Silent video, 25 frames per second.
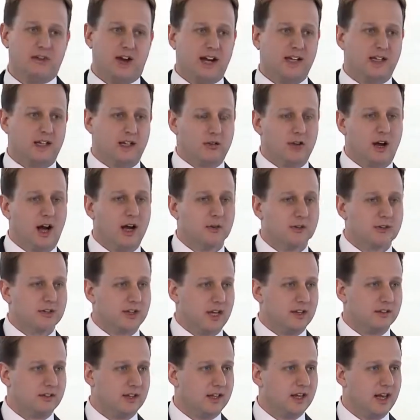find a ground
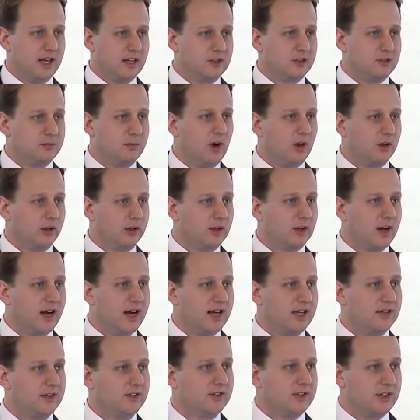state that has smaller
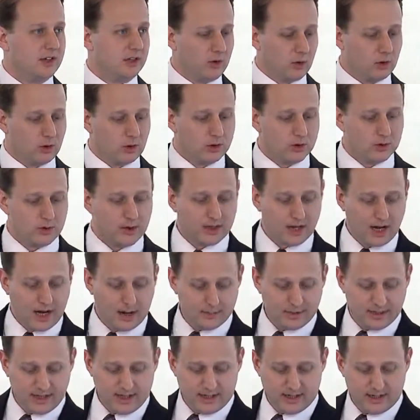grains in order to
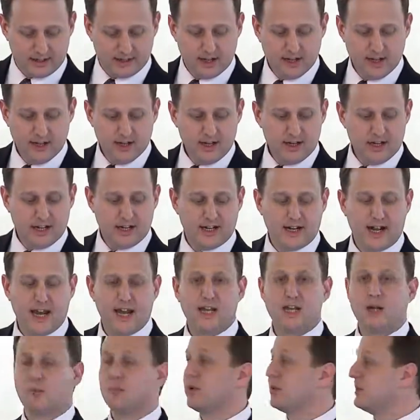accommodate it. And
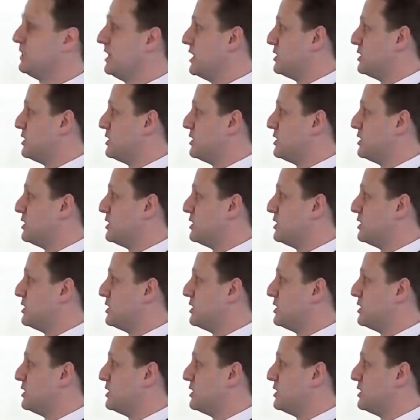I end up